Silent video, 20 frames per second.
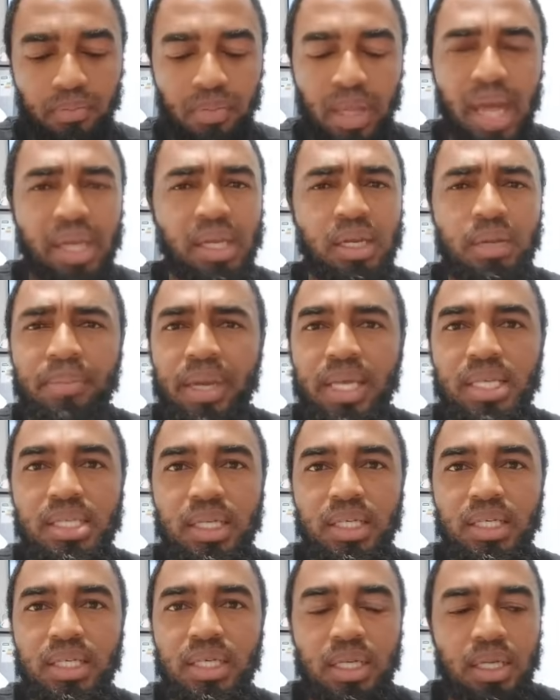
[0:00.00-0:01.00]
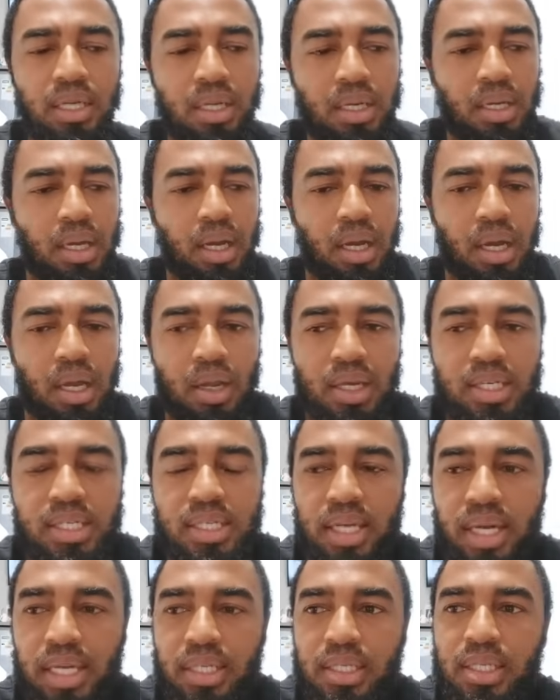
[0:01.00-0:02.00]
Had an amazing dinner uh,
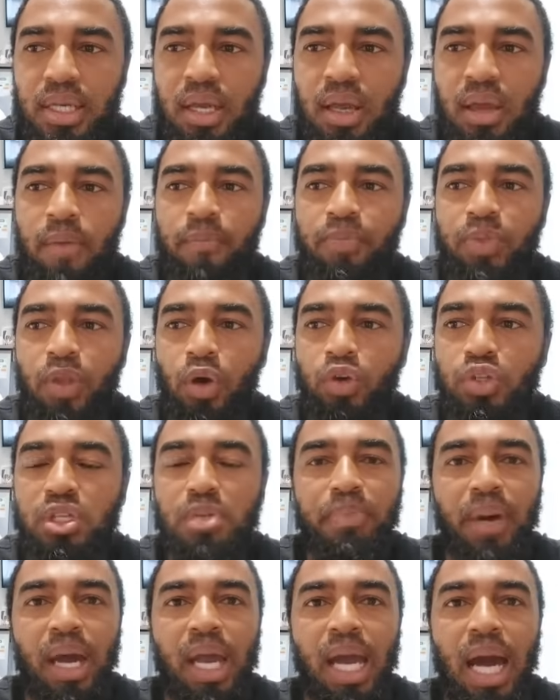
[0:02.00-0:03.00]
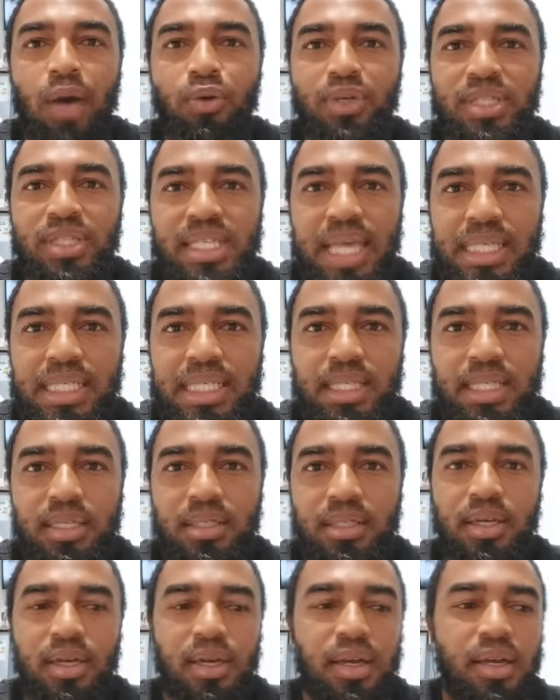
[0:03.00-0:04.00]
last night, hosted by Howard
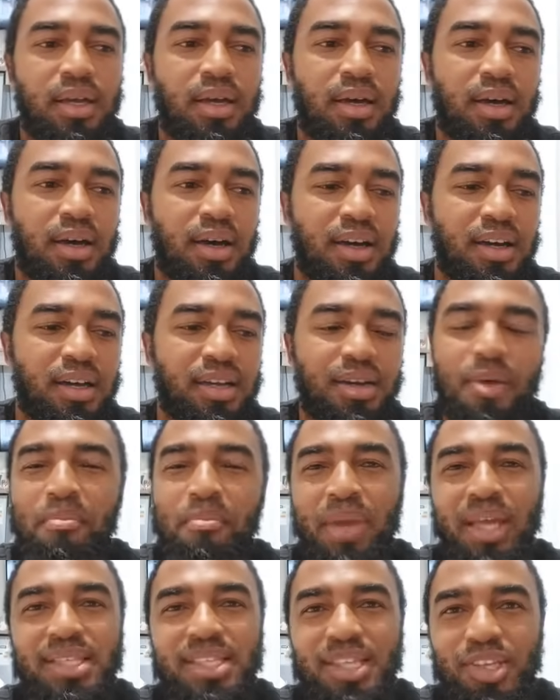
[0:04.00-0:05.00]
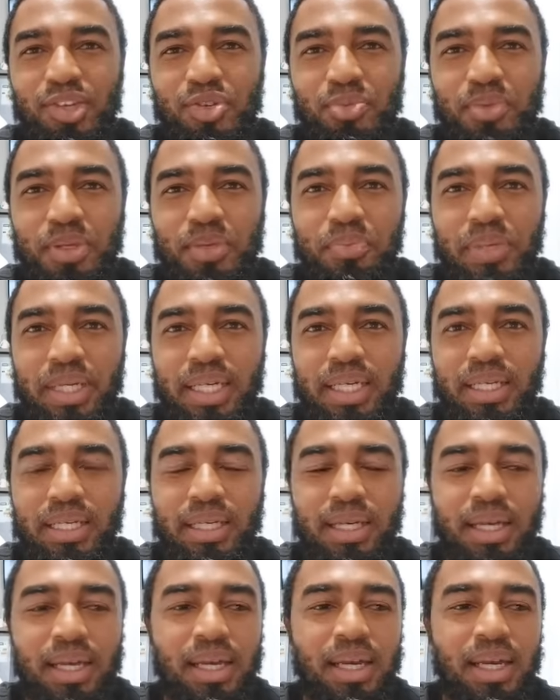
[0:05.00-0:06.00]
Sackstein, uh, amazing human
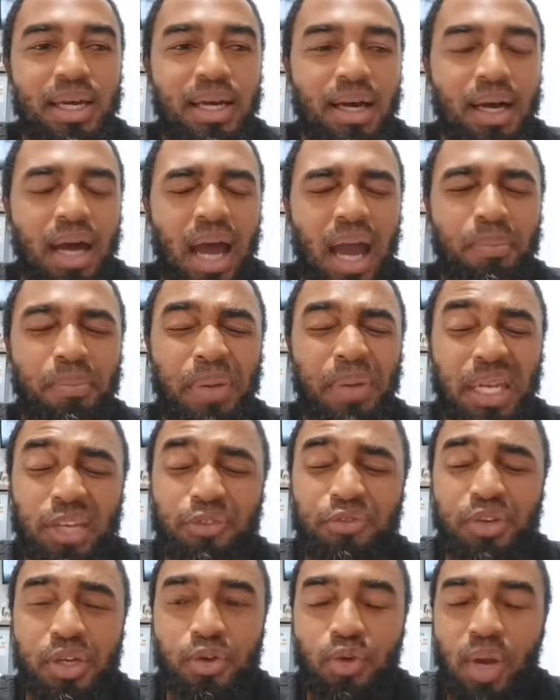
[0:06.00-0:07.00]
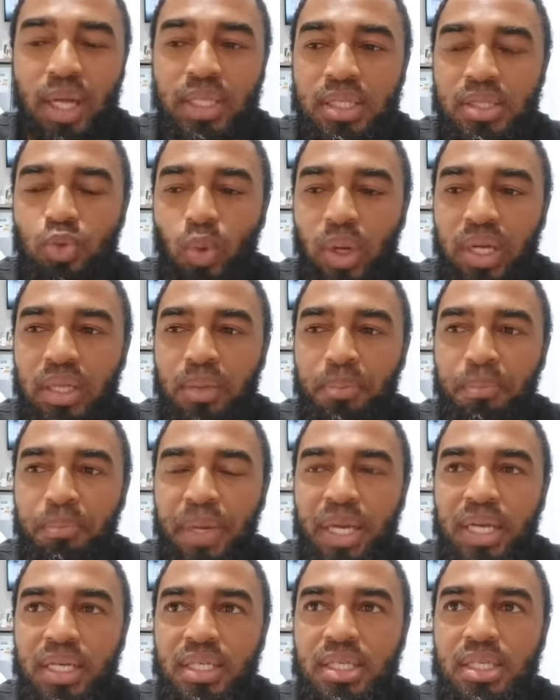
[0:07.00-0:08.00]
being. Uh, I believe he runs one of the
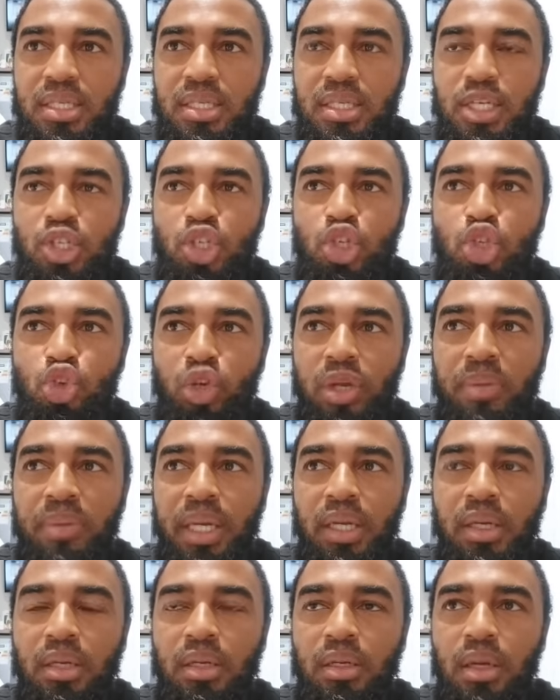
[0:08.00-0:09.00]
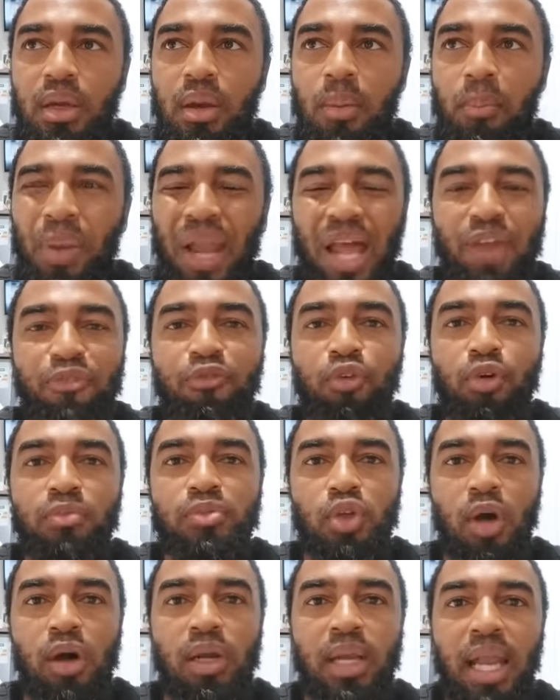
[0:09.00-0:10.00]
biggest streaming
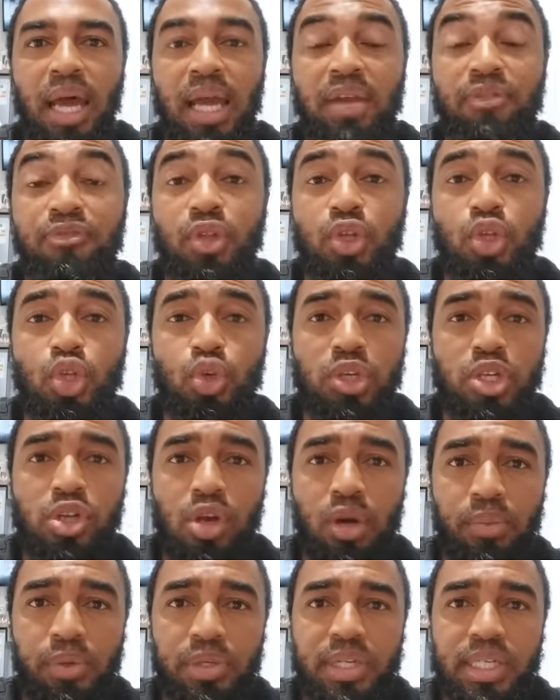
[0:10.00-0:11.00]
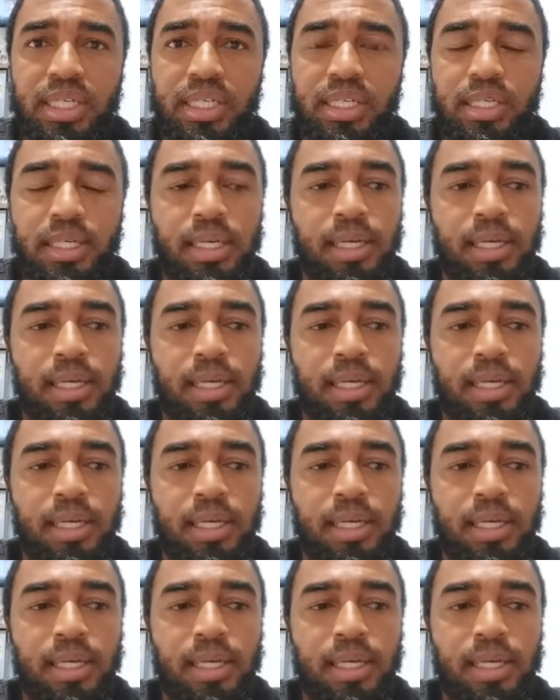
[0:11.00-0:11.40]
platforms online for the Jewish community.